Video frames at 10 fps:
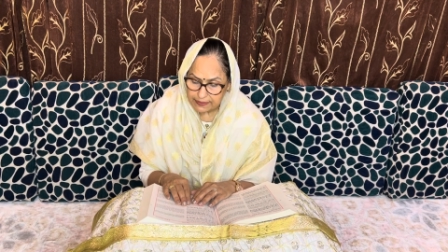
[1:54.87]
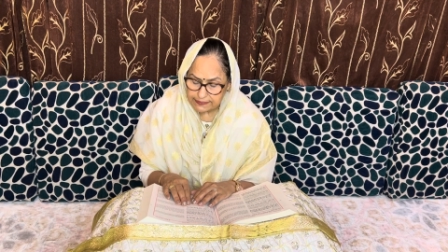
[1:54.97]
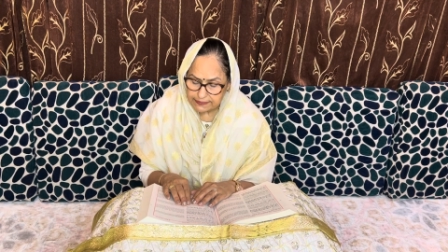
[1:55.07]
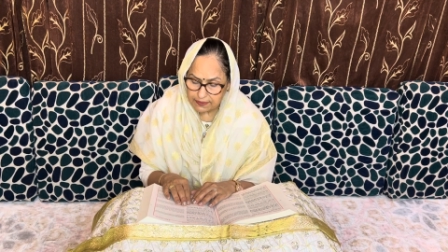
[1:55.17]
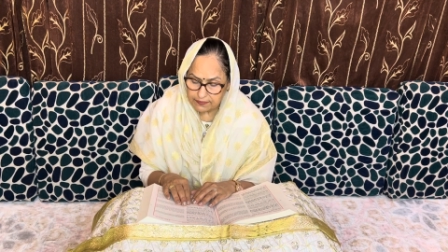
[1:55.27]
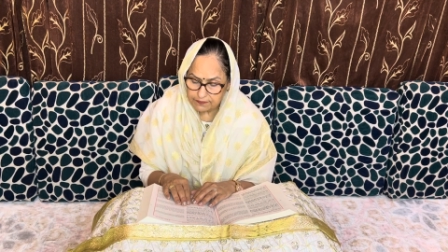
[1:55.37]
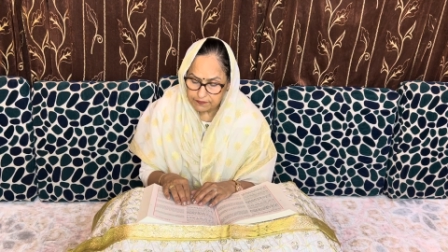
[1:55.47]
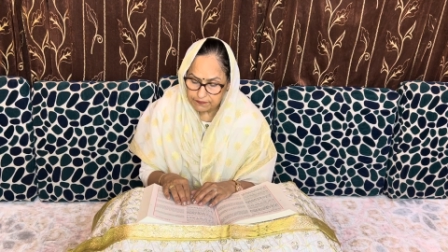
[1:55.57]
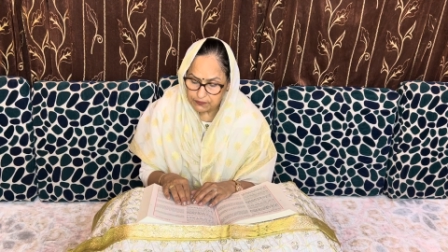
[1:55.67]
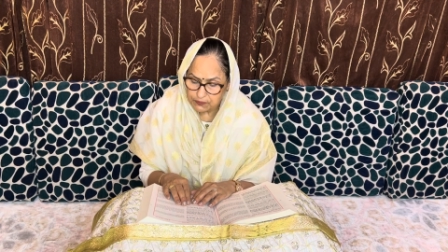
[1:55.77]
Sarang
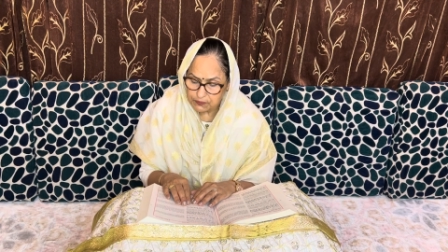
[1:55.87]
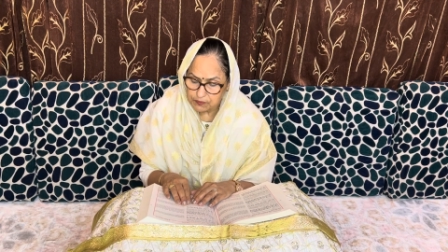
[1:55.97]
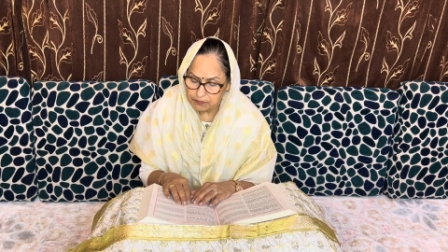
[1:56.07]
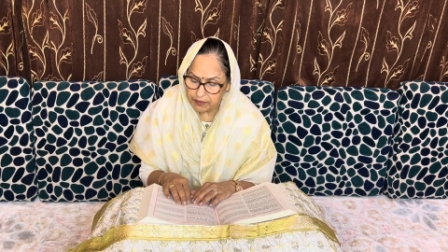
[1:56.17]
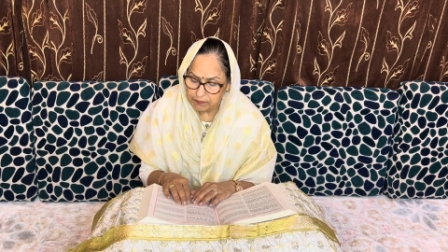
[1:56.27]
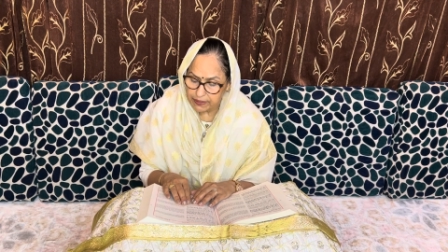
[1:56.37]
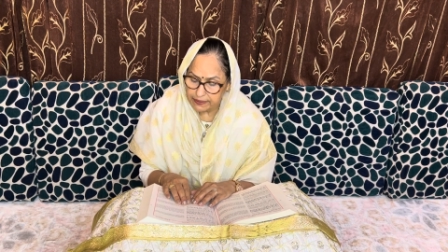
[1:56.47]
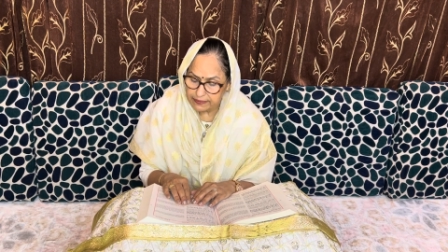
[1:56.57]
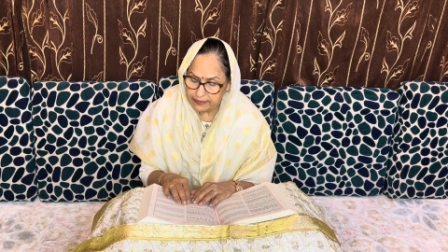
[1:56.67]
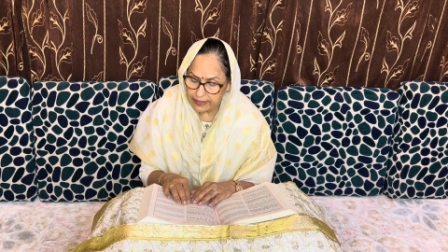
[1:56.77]
5th Guru, my
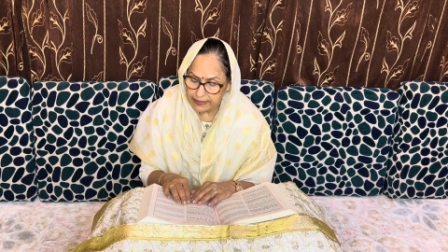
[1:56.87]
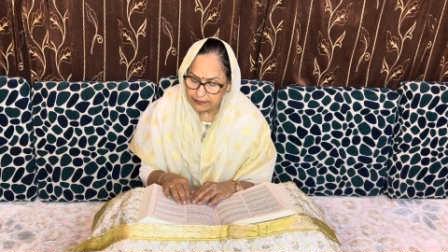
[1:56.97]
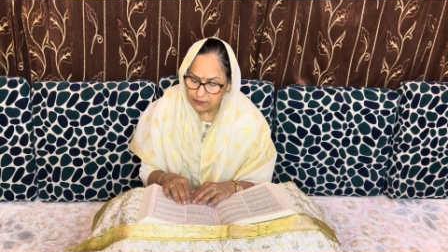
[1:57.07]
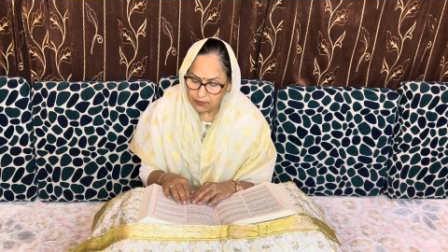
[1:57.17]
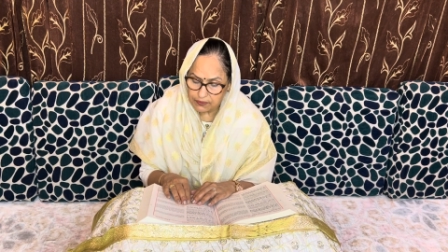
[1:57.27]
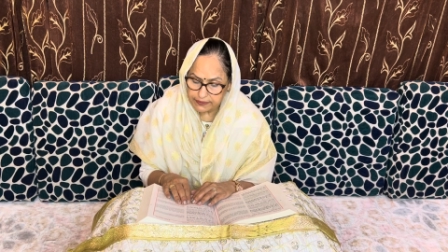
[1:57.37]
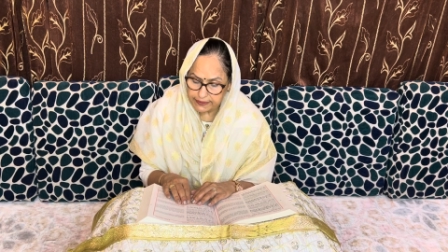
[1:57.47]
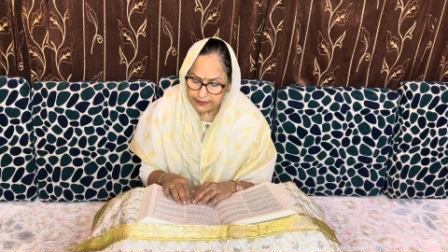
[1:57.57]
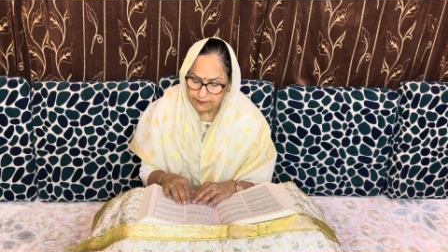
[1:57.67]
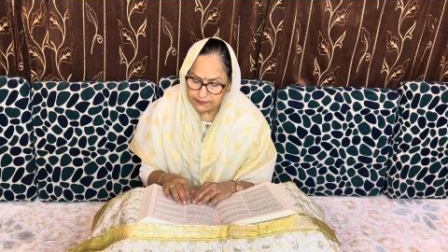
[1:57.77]
mind at all
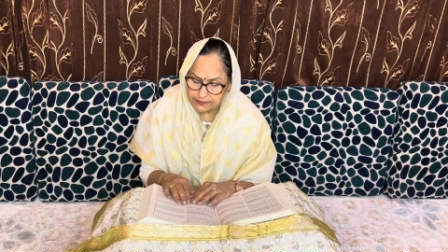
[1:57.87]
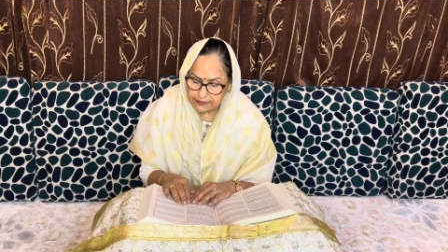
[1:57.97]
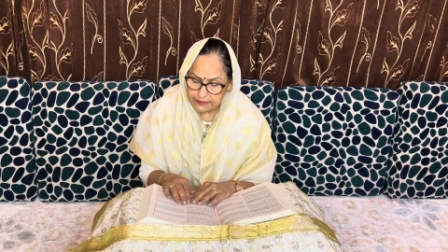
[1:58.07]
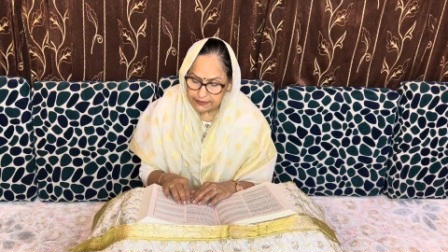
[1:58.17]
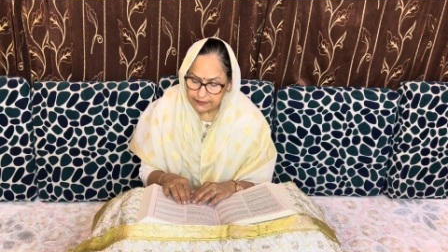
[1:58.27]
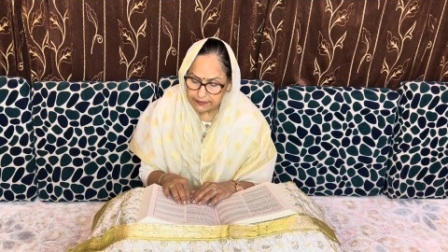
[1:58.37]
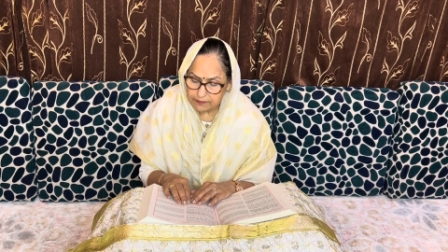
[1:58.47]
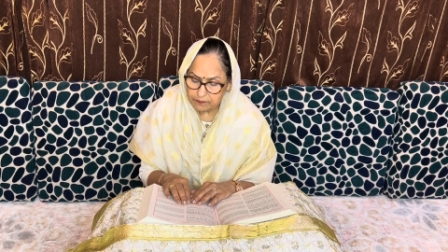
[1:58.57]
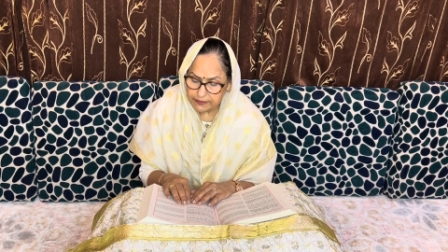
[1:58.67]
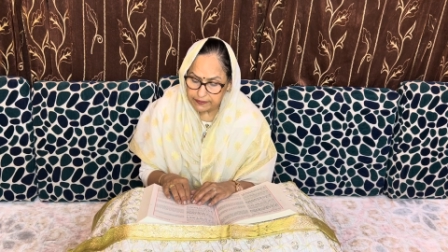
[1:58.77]
times
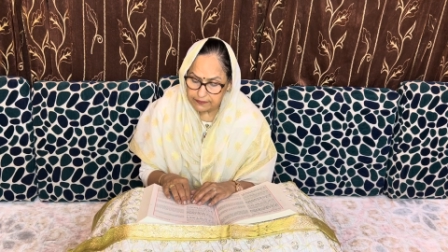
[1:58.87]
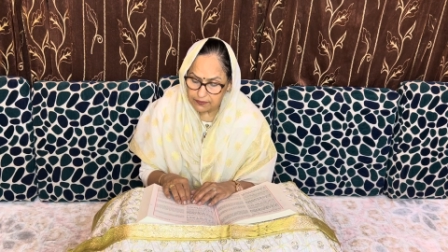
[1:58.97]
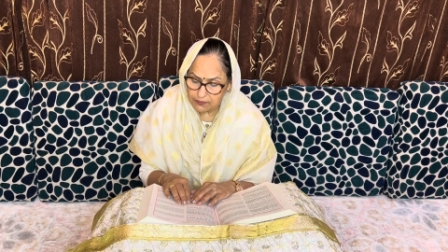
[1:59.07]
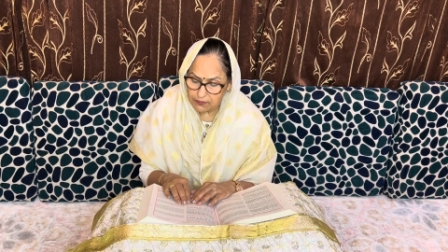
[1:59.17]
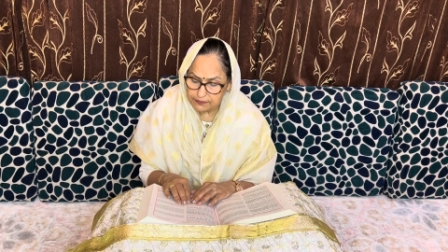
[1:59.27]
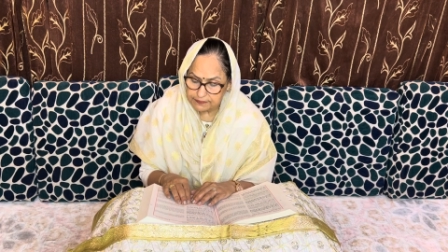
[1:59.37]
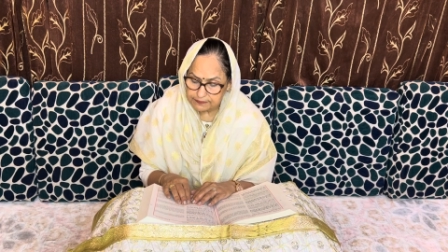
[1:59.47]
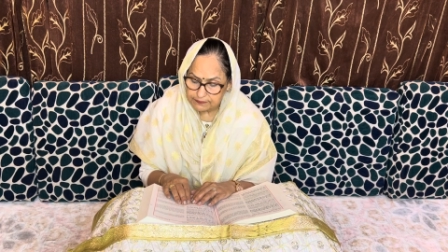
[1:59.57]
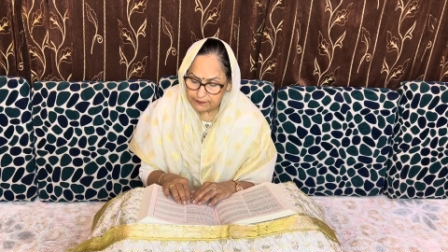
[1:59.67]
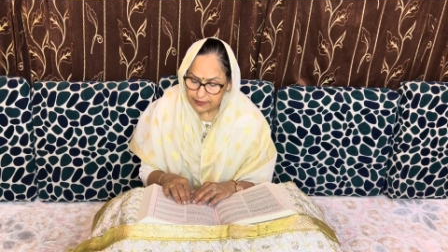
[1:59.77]
contemplate the Lord.
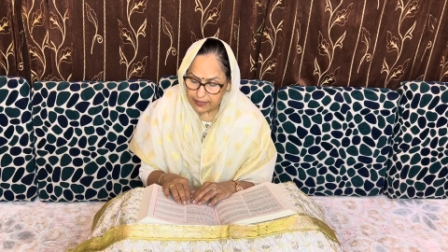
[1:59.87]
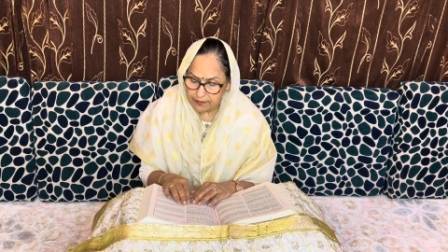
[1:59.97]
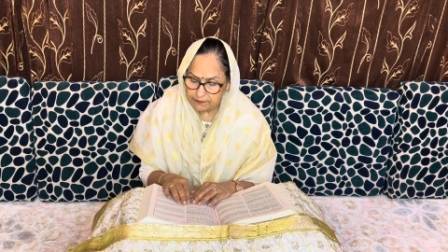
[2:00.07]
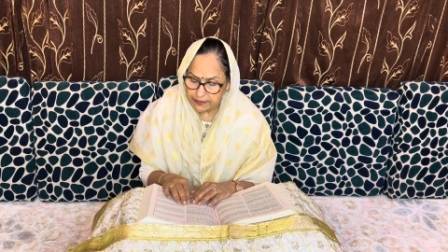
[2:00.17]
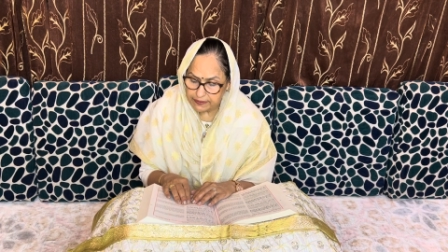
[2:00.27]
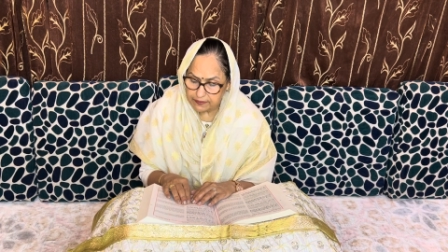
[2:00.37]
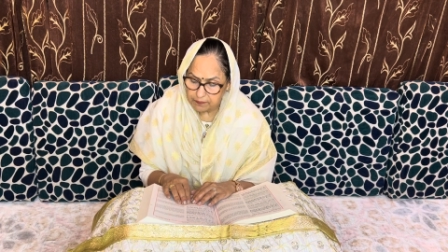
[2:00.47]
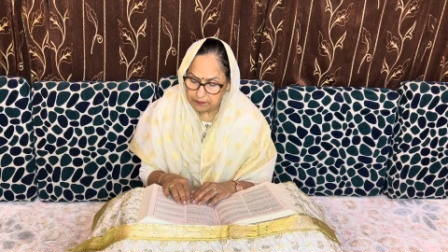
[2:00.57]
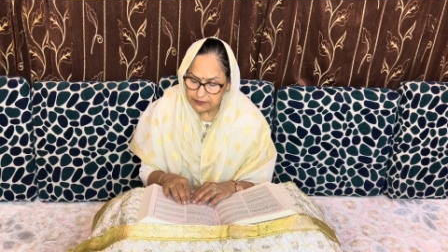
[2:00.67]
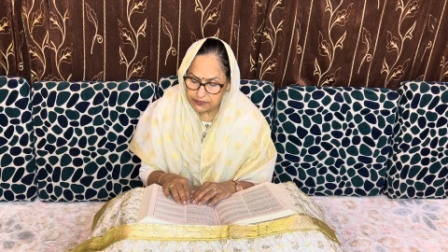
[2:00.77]
I am thy
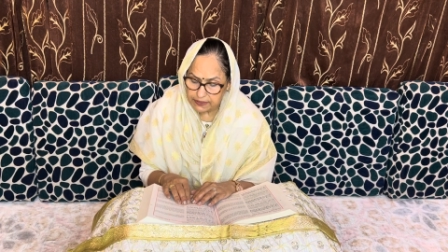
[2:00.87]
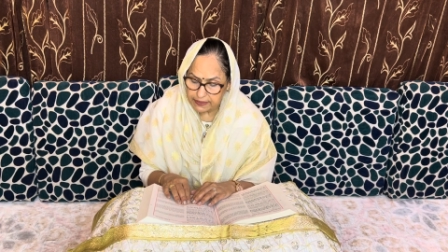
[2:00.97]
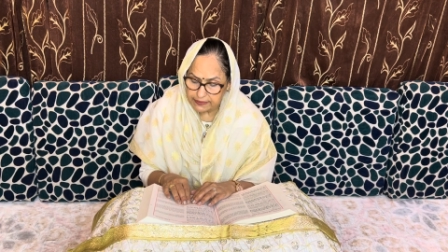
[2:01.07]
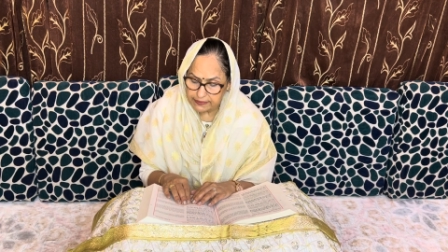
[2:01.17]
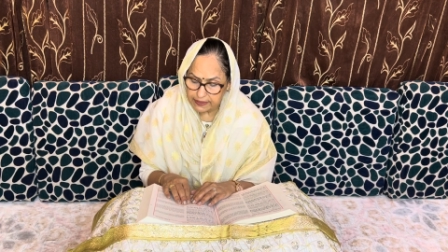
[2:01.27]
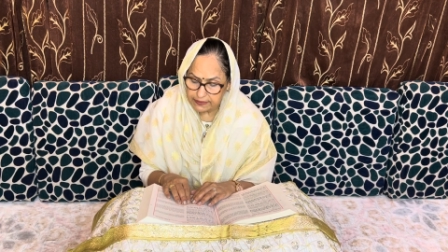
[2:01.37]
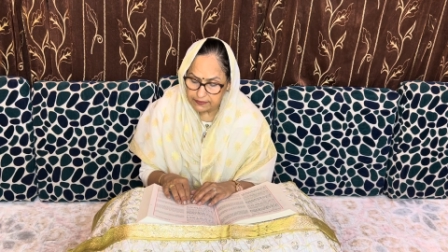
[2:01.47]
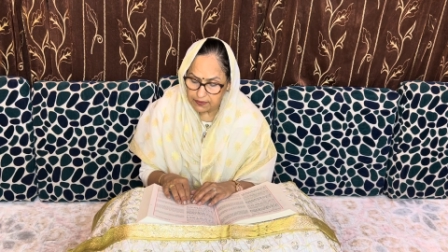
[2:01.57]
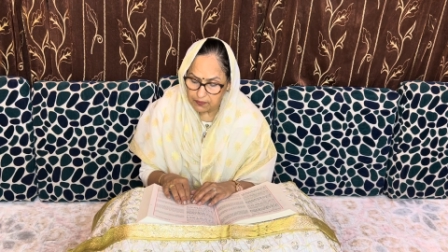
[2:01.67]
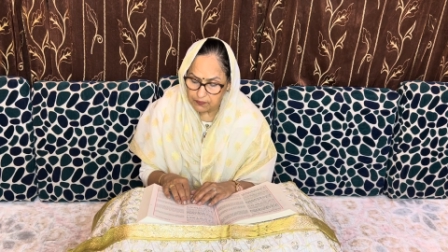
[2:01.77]
humble child and
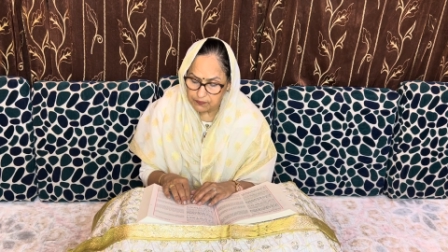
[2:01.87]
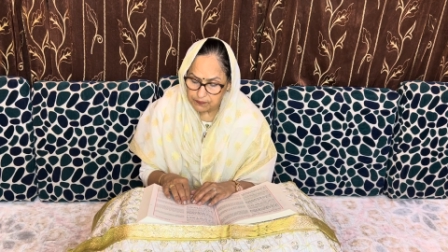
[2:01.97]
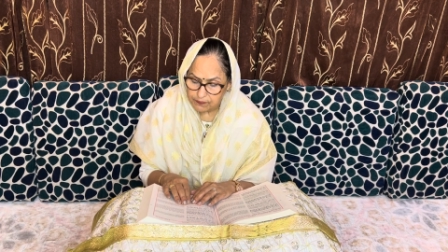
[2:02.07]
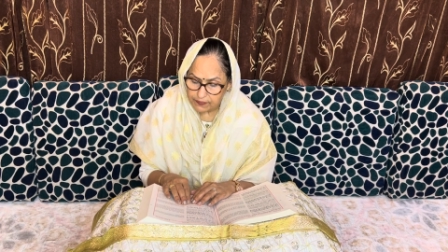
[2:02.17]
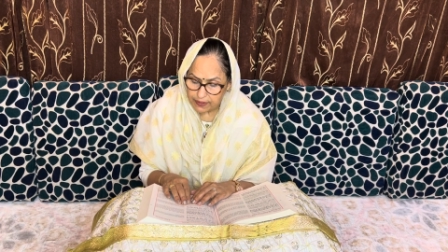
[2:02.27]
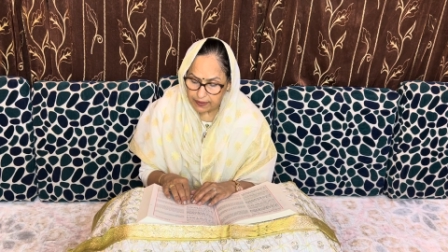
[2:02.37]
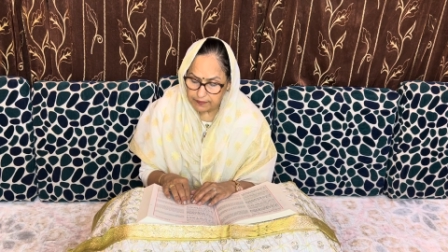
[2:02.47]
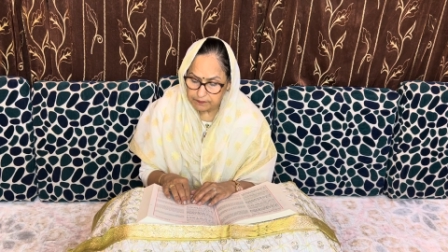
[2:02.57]
thou art